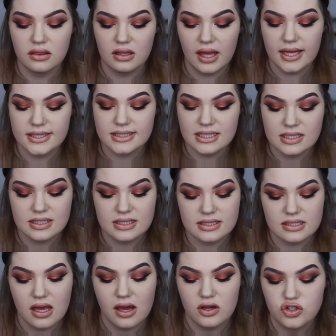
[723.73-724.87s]
the
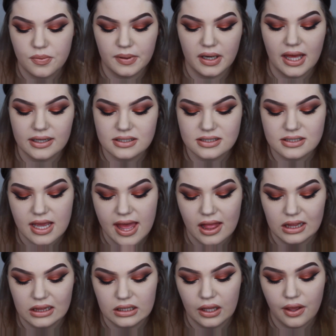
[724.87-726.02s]
Essence
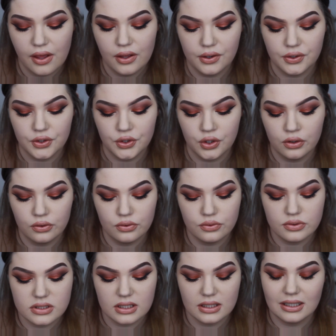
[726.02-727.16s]
XXL
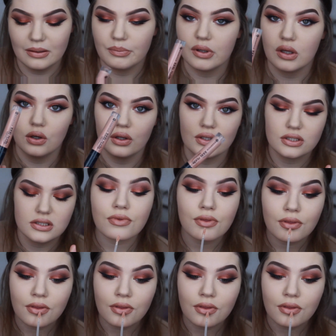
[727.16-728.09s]
Nude Lip Gloss.